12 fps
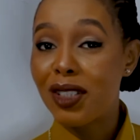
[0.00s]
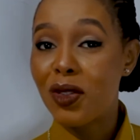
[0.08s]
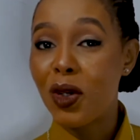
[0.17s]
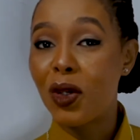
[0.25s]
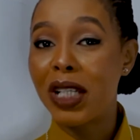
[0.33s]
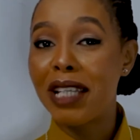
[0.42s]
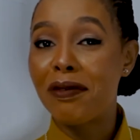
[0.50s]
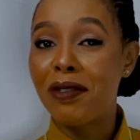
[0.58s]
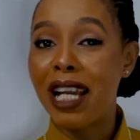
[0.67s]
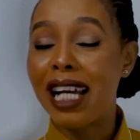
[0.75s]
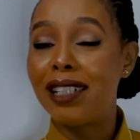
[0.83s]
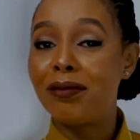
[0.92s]
So if
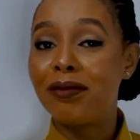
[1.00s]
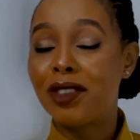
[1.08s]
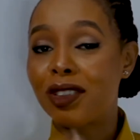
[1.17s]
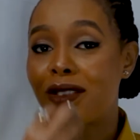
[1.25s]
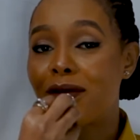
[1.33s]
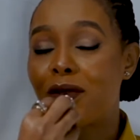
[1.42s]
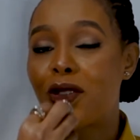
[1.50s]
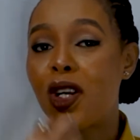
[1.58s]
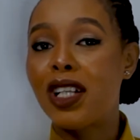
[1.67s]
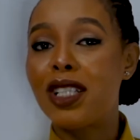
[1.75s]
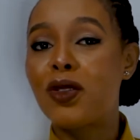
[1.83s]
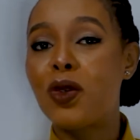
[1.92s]
you're
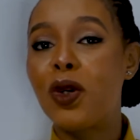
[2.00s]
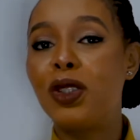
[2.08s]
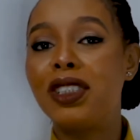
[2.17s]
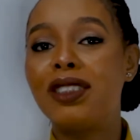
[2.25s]
struggling to hold,